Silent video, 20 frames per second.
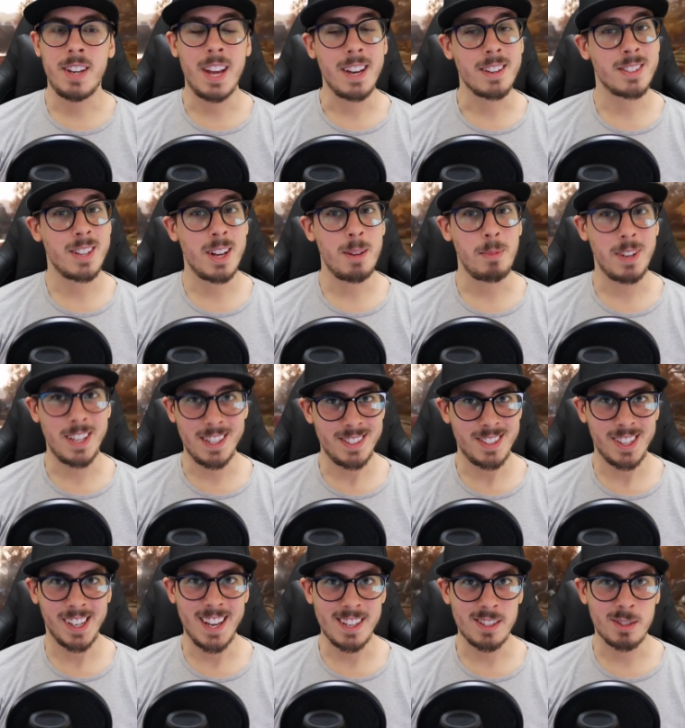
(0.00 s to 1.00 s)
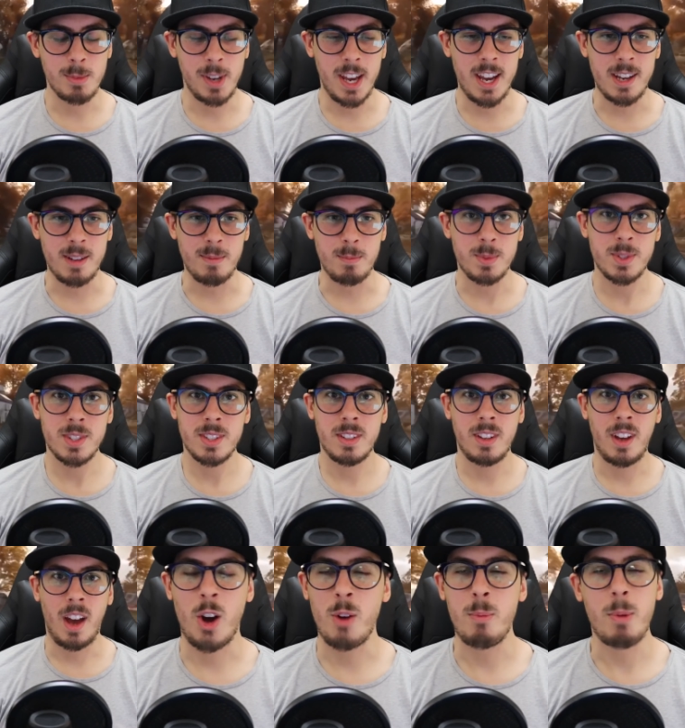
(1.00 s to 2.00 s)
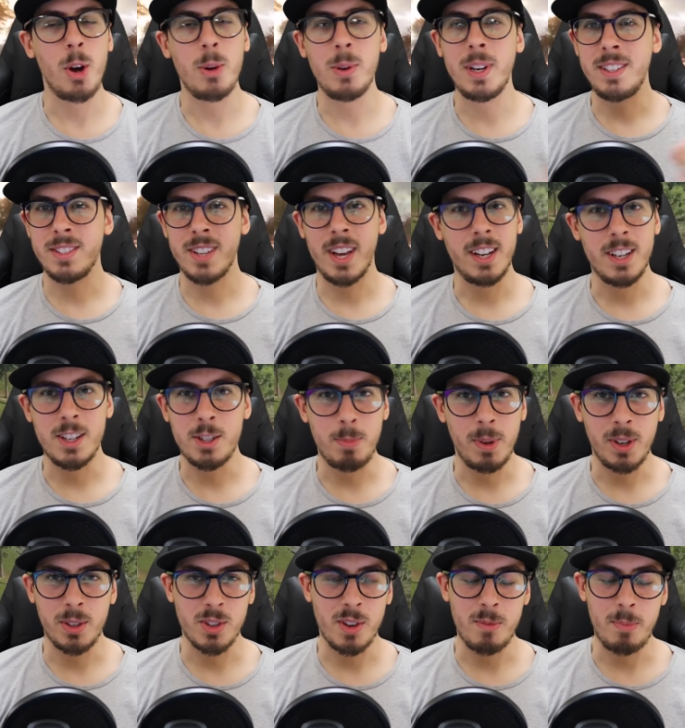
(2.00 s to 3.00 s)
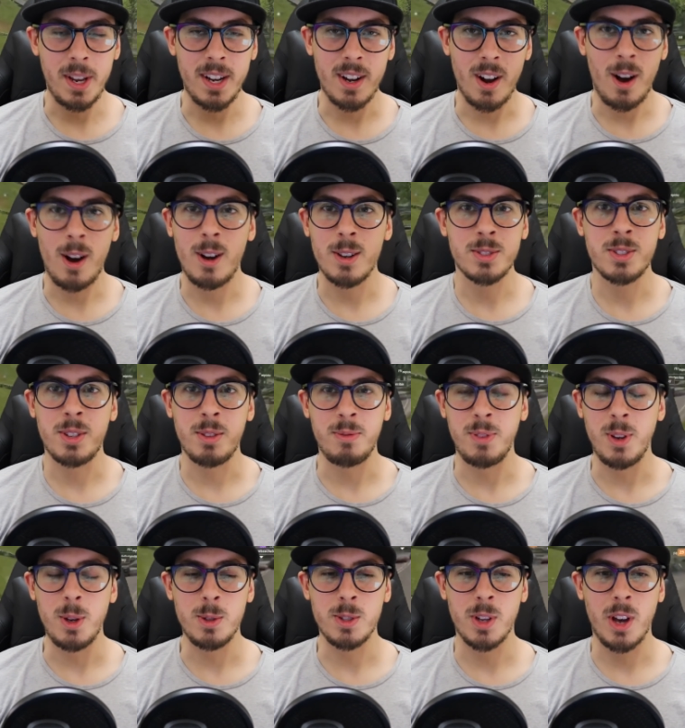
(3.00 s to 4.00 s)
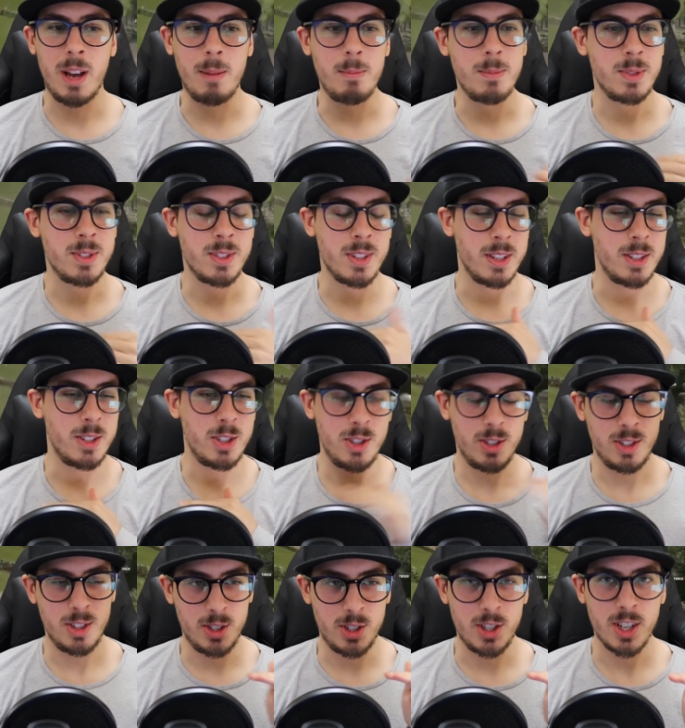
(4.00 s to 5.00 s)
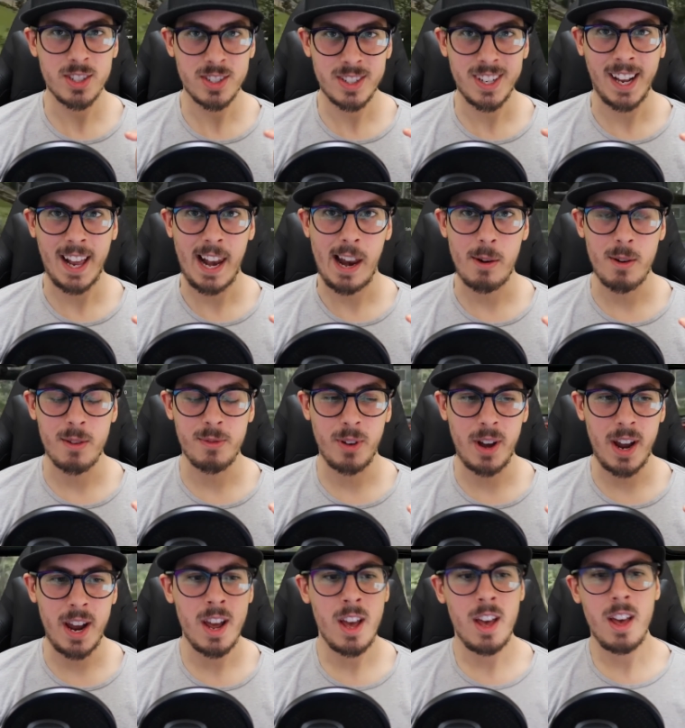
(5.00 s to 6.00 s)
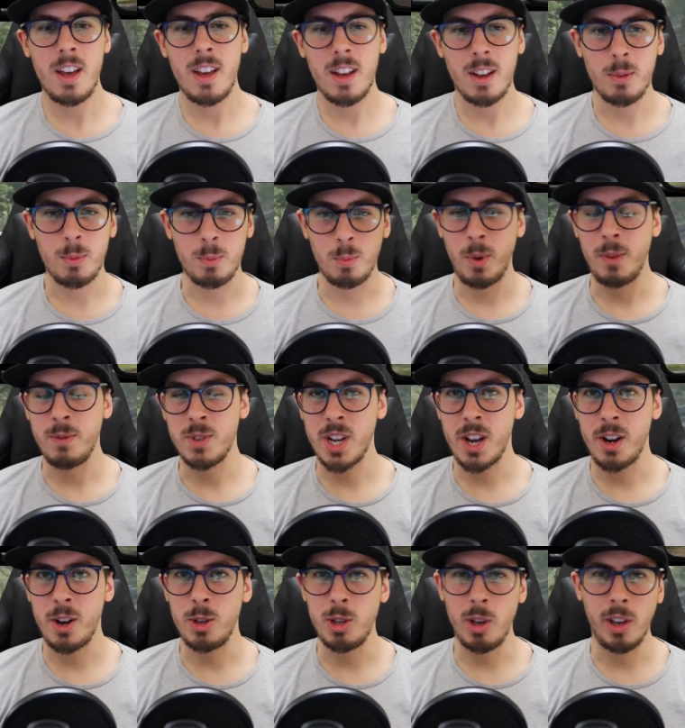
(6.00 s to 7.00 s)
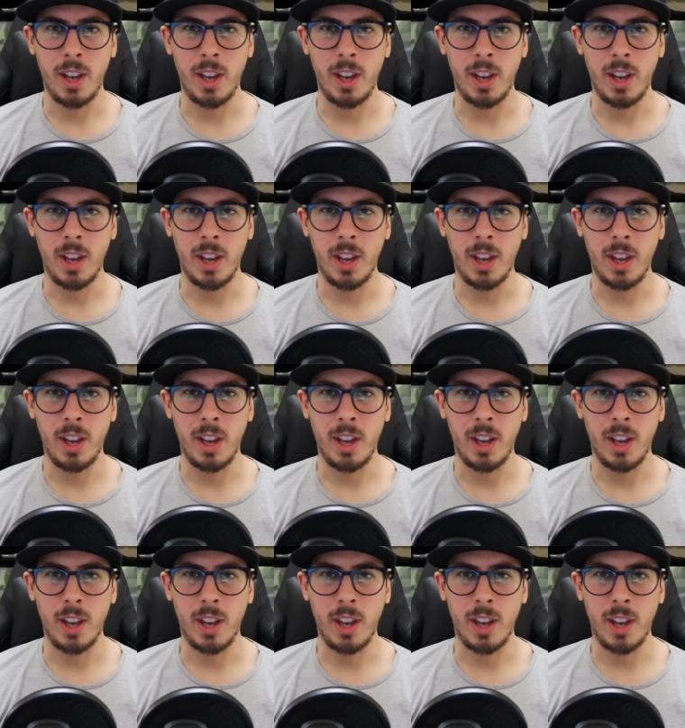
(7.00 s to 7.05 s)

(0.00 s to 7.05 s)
Next step is to get some games. Now I'm only saying this because I've been asked a few times to, just to clarify, with Shadow